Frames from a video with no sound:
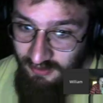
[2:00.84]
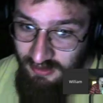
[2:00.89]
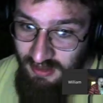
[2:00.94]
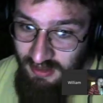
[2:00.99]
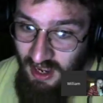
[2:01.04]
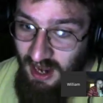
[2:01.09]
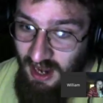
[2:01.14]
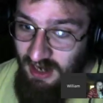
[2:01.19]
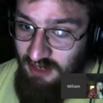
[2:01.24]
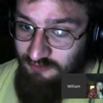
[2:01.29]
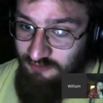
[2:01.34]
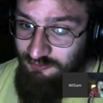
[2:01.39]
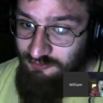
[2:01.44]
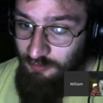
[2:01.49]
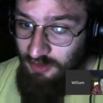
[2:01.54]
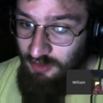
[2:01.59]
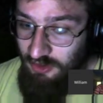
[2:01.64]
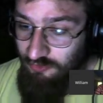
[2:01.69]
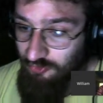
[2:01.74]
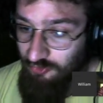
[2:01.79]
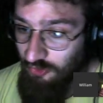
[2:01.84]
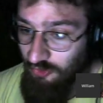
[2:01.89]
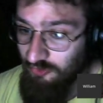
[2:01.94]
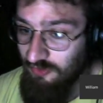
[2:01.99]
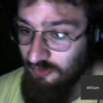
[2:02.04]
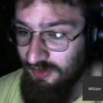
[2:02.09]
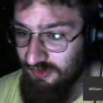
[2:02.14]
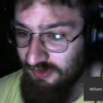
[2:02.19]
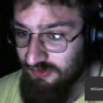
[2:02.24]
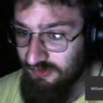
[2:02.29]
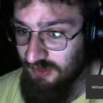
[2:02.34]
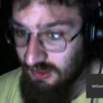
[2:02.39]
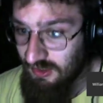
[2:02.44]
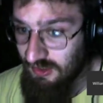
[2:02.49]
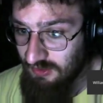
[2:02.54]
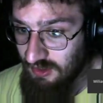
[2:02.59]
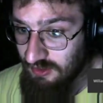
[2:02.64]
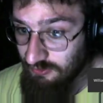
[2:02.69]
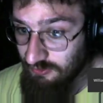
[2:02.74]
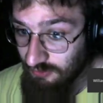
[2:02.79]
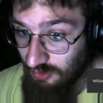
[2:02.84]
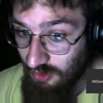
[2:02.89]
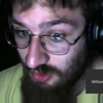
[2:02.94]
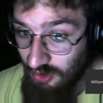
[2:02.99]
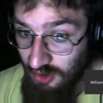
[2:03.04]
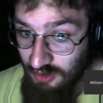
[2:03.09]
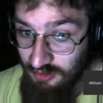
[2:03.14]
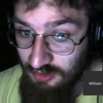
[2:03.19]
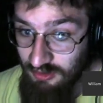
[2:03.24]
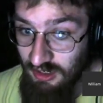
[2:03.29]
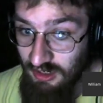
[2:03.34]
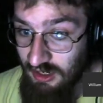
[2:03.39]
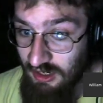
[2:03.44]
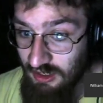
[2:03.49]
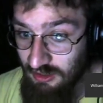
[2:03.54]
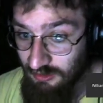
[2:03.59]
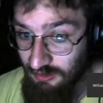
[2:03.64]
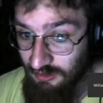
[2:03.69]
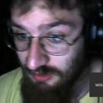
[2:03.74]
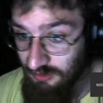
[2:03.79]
the die that normally controls the PCI lanes on a